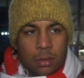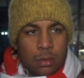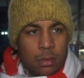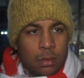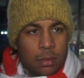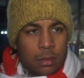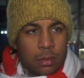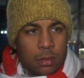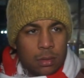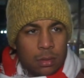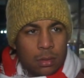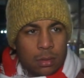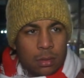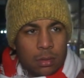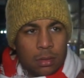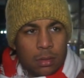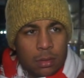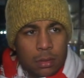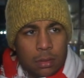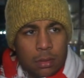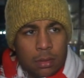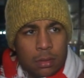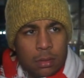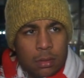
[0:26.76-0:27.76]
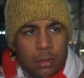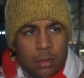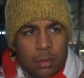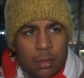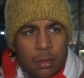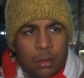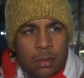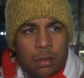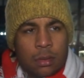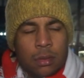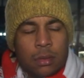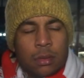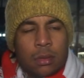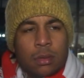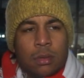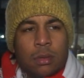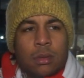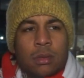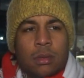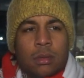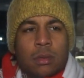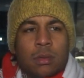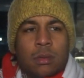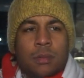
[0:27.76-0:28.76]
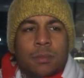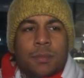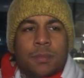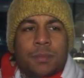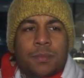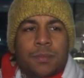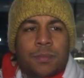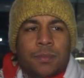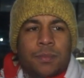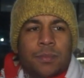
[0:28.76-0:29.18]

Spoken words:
This person isn't speaking.